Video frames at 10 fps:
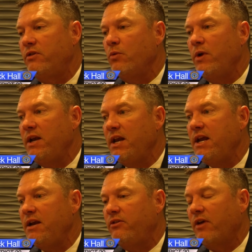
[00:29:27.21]
We
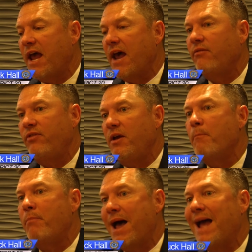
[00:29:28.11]
need to have
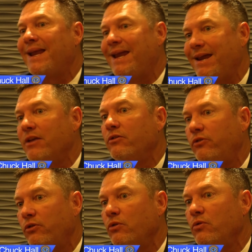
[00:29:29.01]
them back
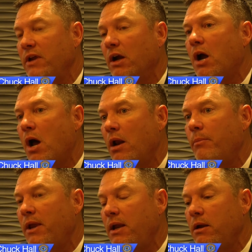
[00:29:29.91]
into the
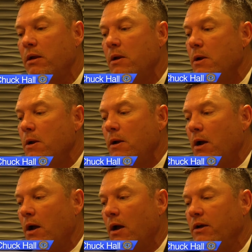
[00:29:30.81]
economy
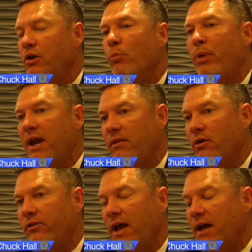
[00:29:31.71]
paying
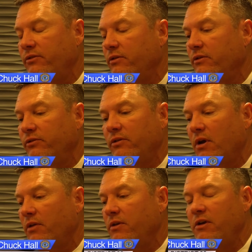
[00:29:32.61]
their taxes.
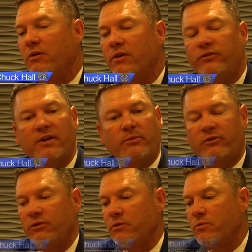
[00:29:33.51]
This seems
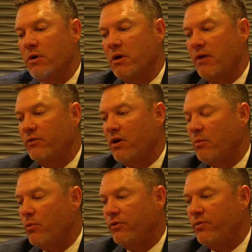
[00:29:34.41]
to have
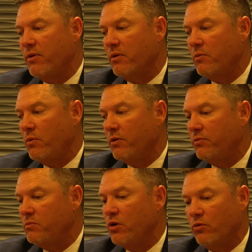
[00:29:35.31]
come
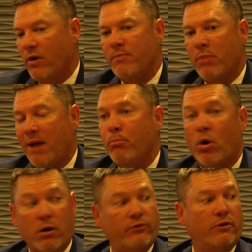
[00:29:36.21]
with great
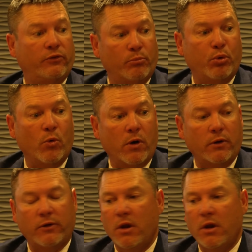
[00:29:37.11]
bipartisan support.